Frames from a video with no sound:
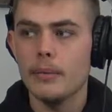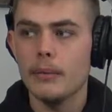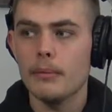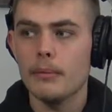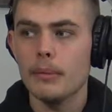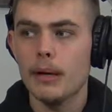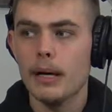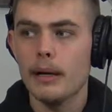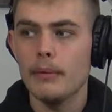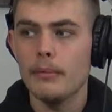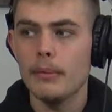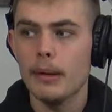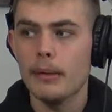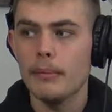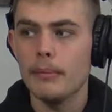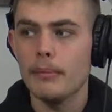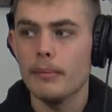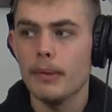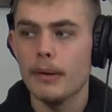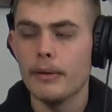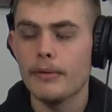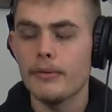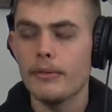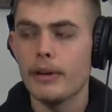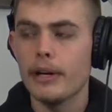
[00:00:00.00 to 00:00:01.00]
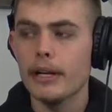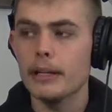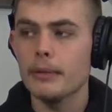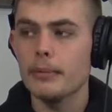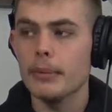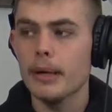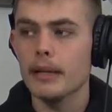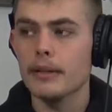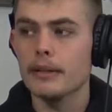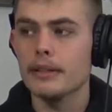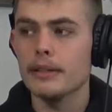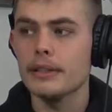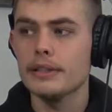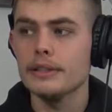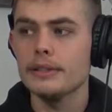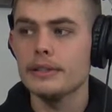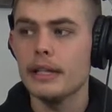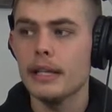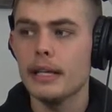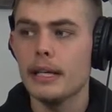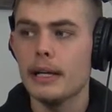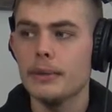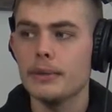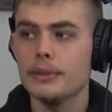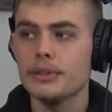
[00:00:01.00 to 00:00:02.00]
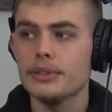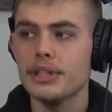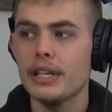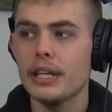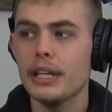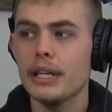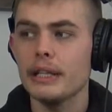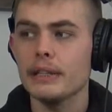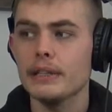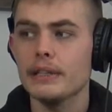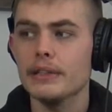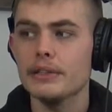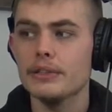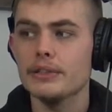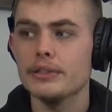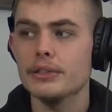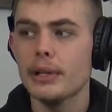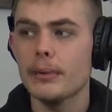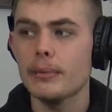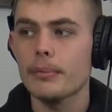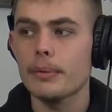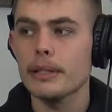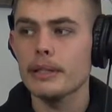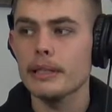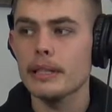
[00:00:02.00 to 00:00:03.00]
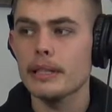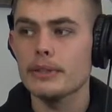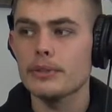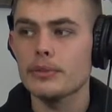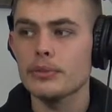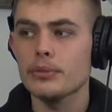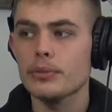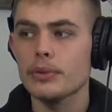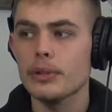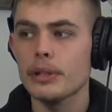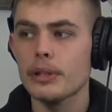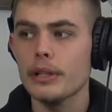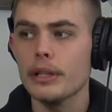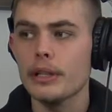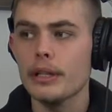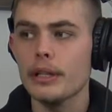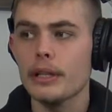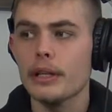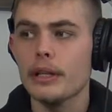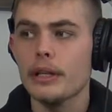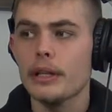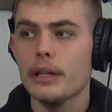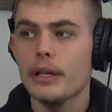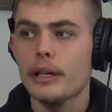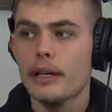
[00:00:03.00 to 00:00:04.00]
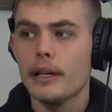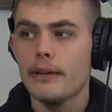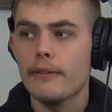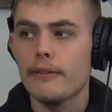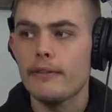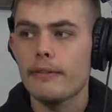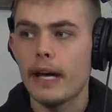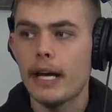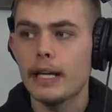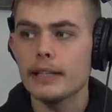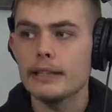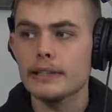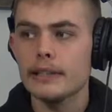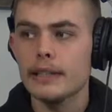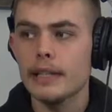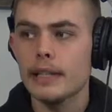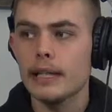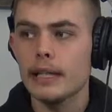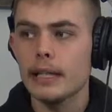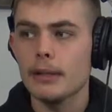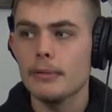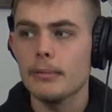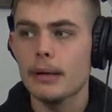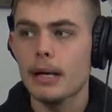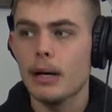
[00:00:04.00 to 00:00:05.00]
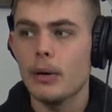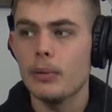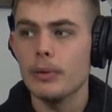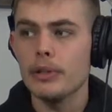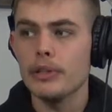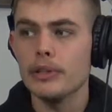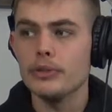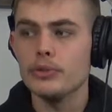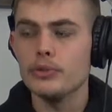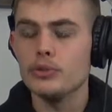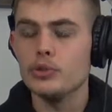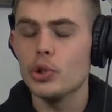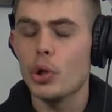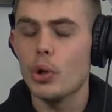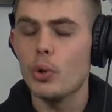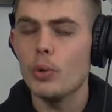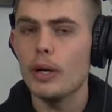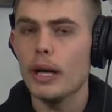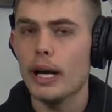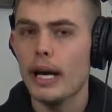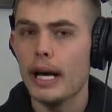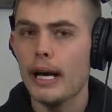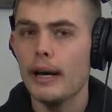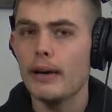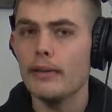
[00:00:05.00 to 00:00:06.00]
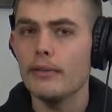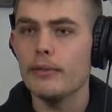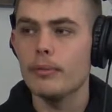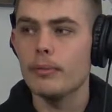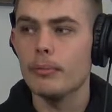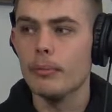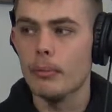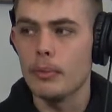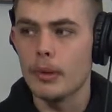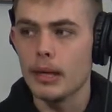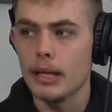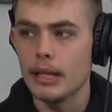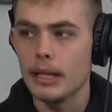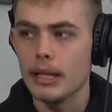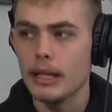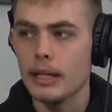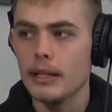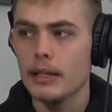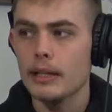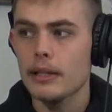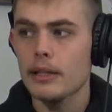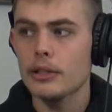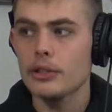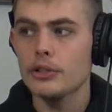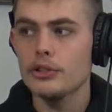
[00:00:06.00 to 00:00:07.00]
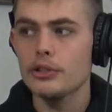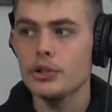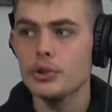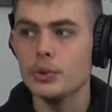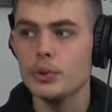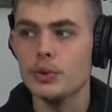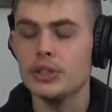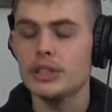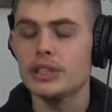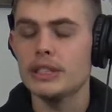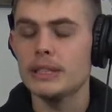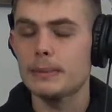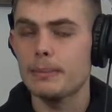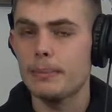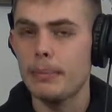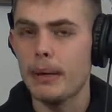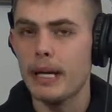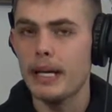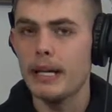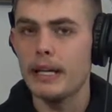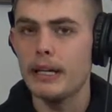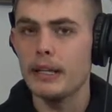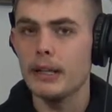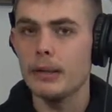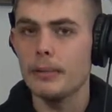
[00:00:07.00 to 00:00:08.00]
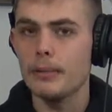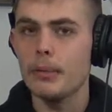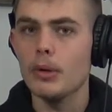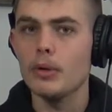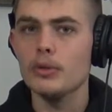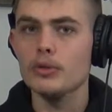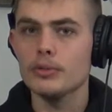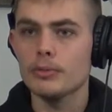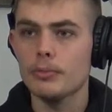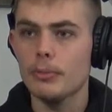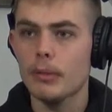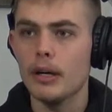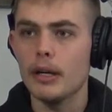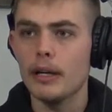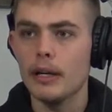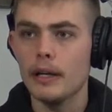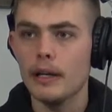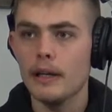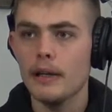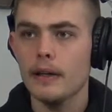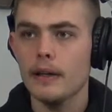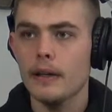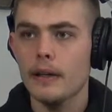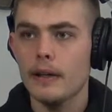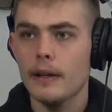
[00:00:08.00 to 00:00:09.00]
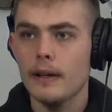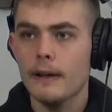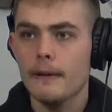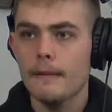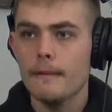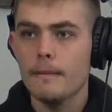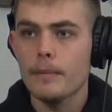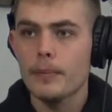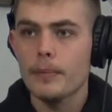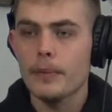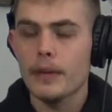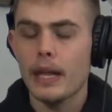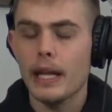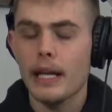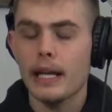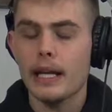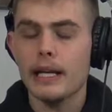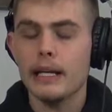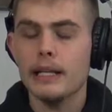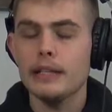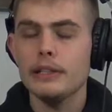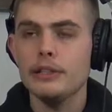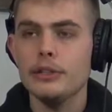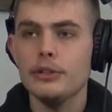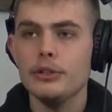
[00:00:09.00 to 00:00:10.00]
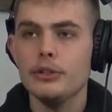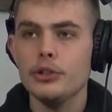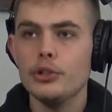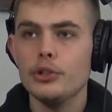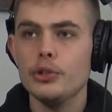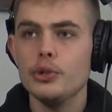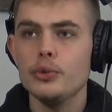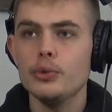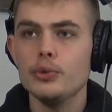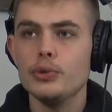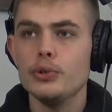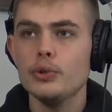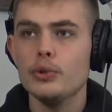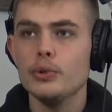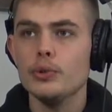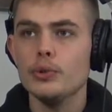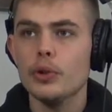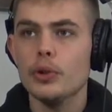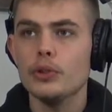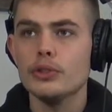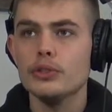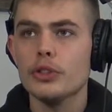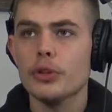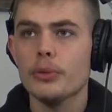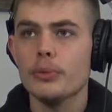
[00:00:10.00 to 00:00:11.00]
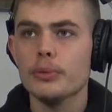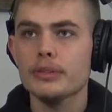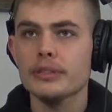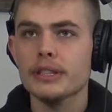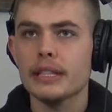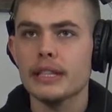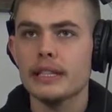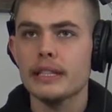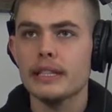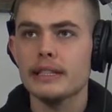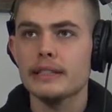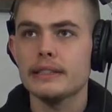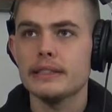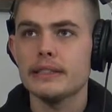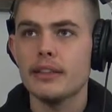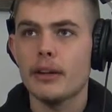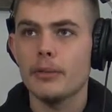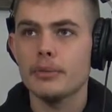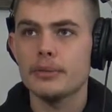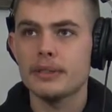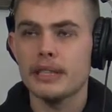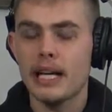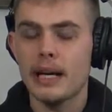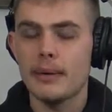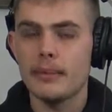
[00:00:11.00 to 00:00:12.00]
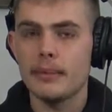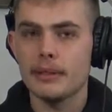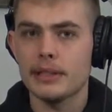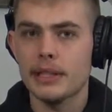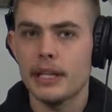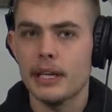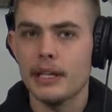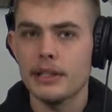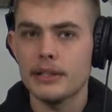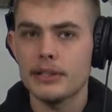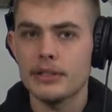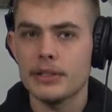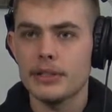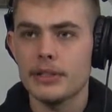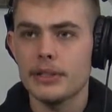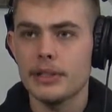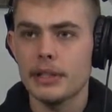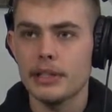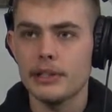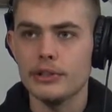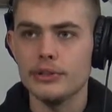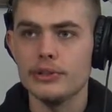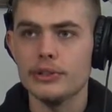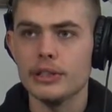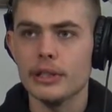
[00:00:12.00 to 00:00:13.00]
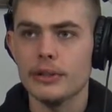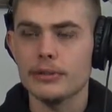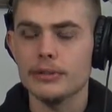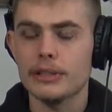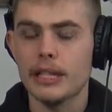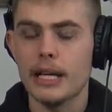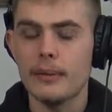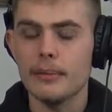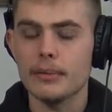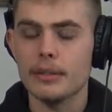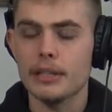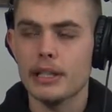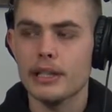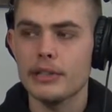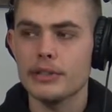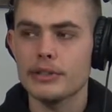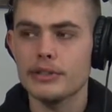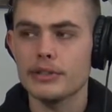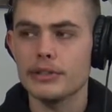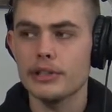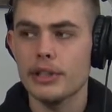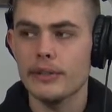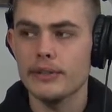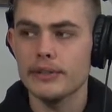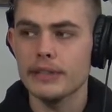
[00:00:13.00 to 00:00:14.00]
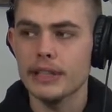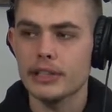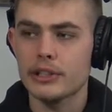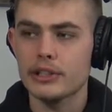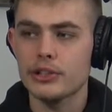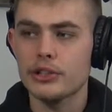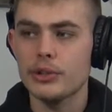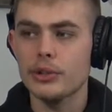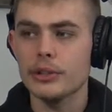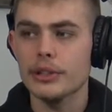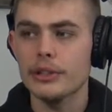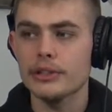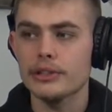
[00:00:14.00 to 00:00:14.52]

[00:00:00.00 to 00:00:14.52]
my friend about this, and I was saying there's something that's really fascinating about when you don't have money, you spend the most money. Like you it's almost like it's self-sabotage. Like you self-sabotage yourself. It's like shooting